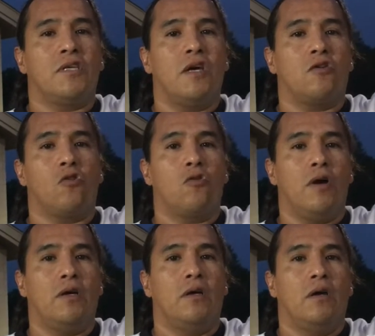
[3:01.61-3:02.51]
St.
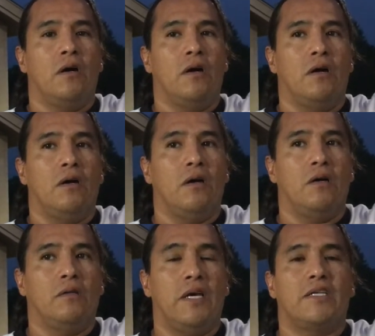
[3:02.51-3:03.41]
Croix,
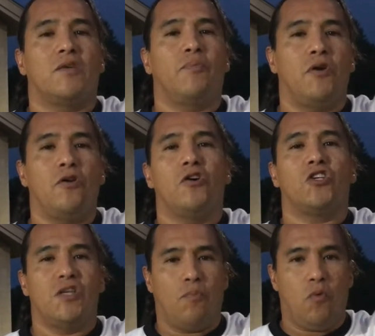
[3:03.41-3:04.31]
Lake Superior,
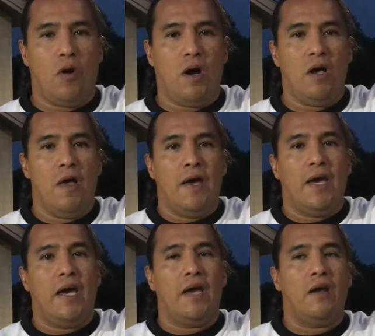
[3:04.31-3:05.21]
Chippewa.
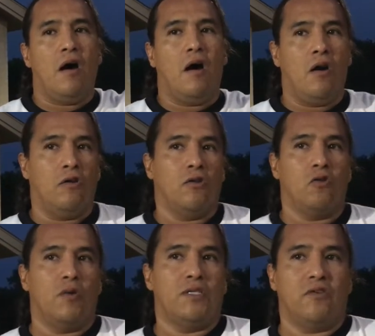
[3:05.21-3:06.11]
And our
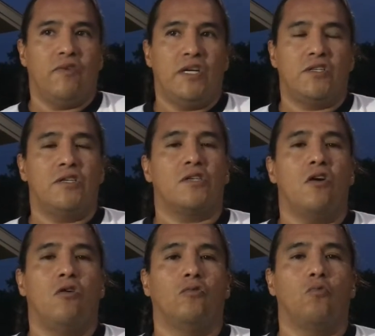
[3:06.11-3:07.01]
little reservation is
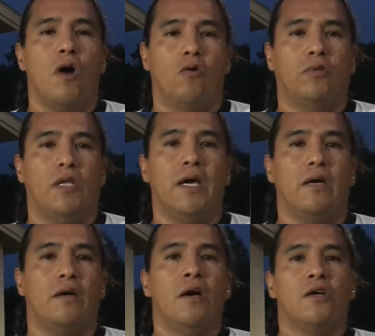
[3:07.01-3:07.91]
called Round
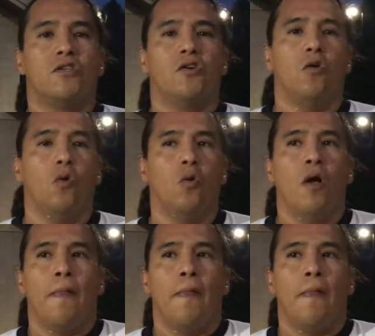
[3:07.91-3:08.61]
Lake. So,